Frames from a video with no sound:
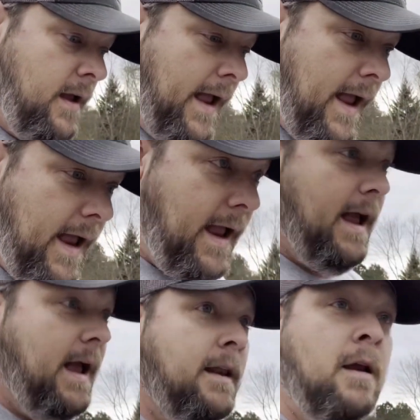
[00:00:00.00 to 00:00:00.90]

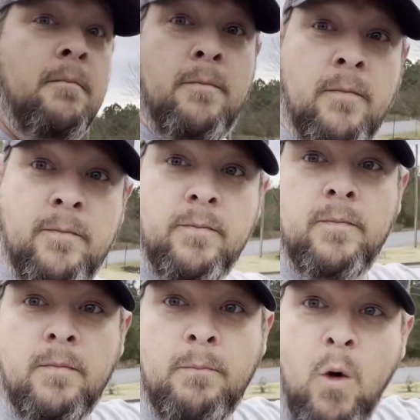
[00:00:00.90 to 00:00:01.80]
and
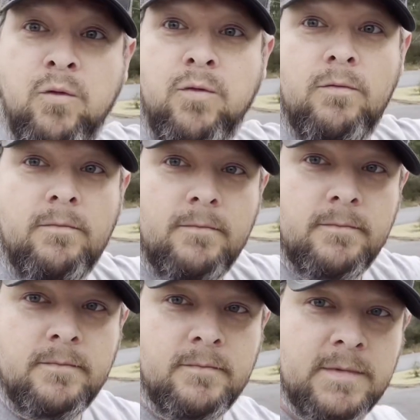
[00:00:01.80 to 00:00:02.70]
poof,
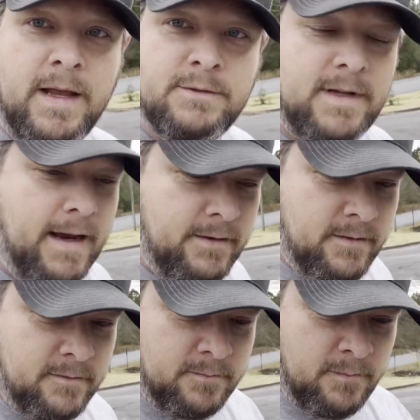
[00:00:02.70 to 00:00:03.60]
it was like
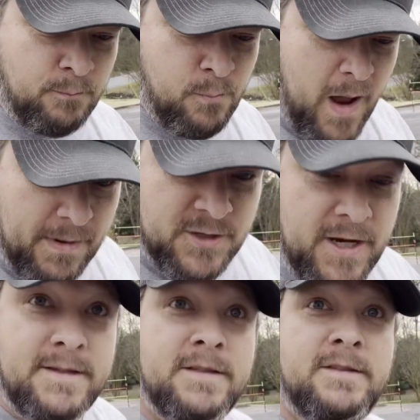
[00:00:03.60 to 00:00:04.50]
baby
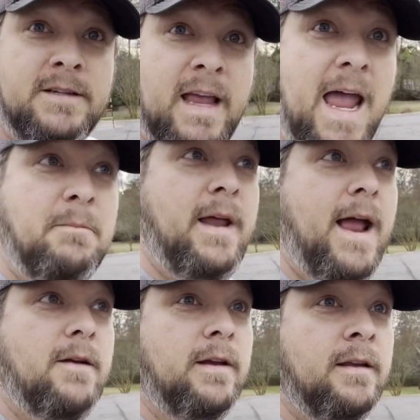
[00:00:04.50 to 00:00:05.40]
Jesus just came
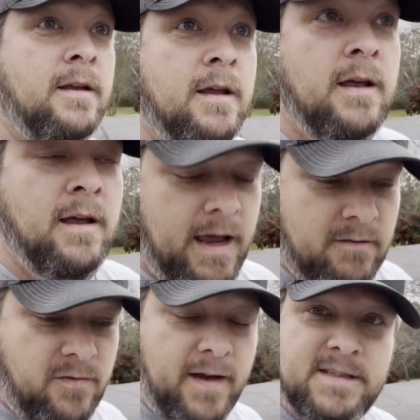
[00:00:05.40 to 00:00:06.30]
down and
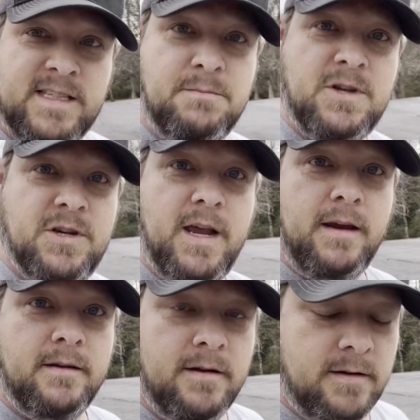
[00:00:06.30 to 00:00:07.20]
fixed the machine.